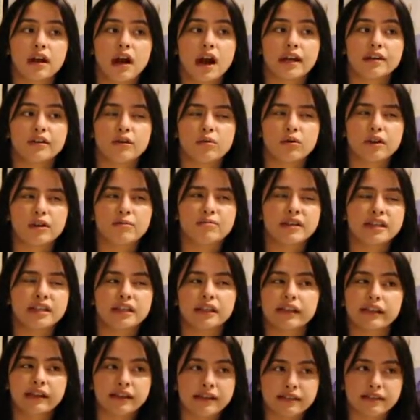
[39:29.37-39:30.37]
I don't want to be
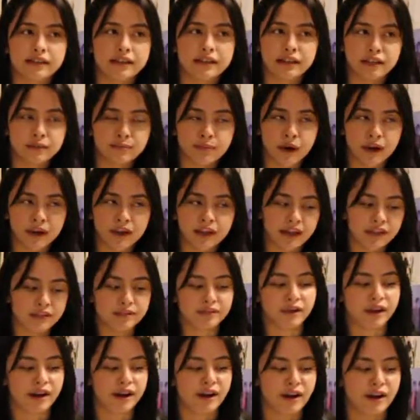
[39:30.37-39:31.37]
elitist in this podcast,
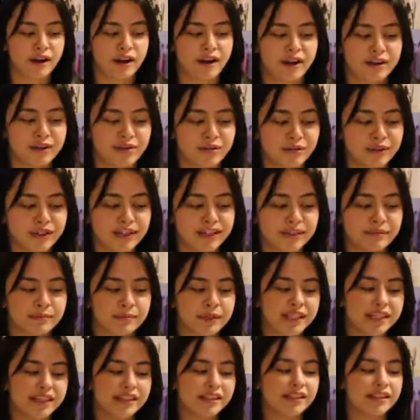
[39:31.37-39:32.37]
right? I don't want to be
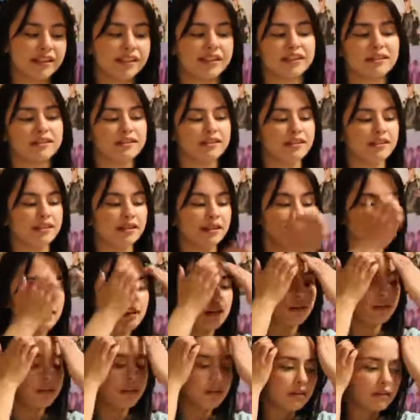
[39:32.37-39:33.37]
elitist,
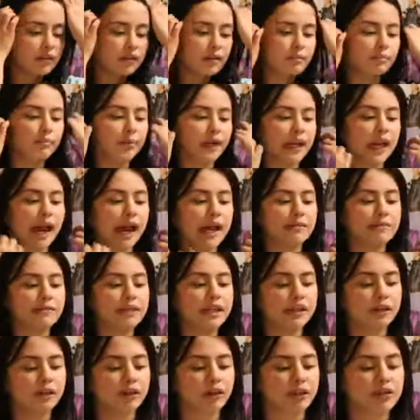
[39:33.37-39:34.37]
but I'm
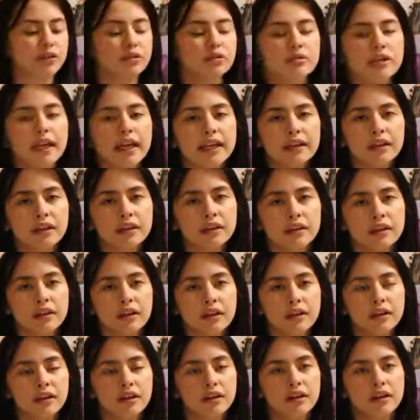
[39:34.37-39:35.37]
here to,
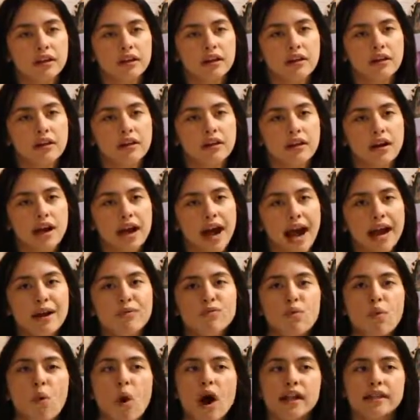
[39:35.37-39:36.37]
I
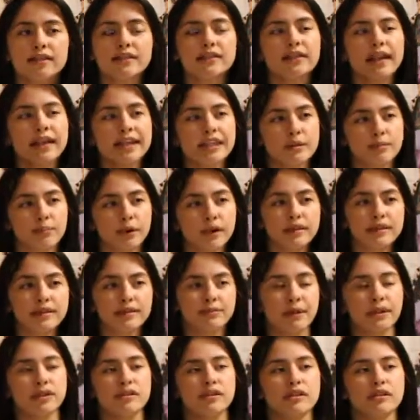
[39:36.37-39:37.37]
want to, spread this
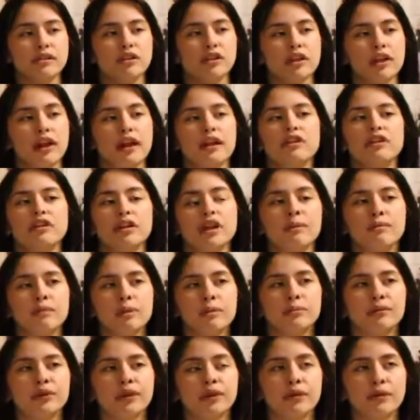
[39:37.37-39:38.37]
message and educate
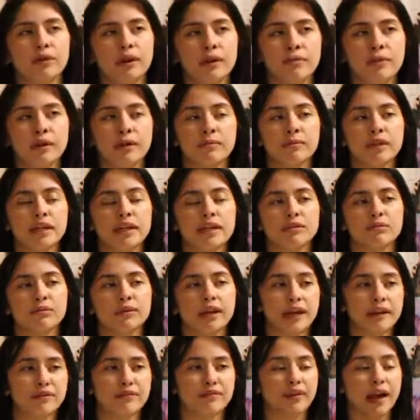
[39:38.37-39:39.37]
people, you know what I mean? Because
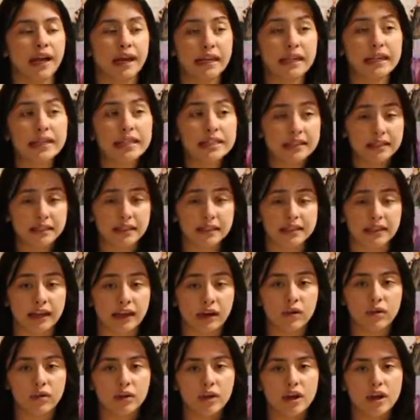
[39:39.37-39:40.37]
when I find these things
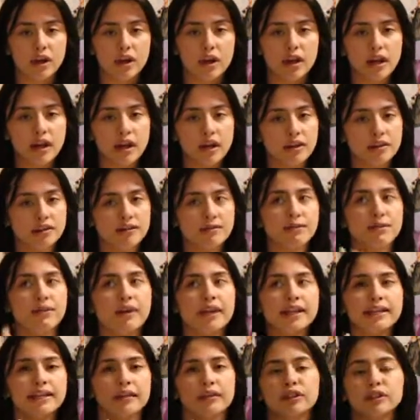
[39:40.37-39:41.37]
out, dude, when
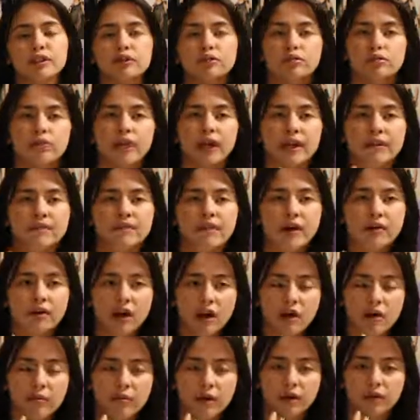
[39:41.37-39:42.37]
I found
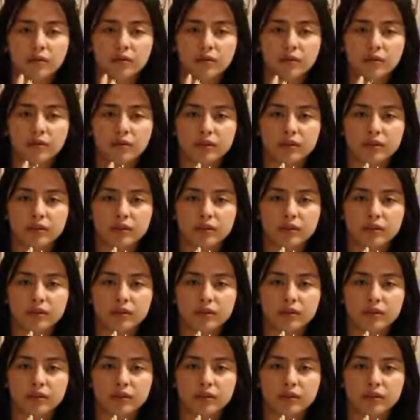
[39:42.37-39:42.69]
out about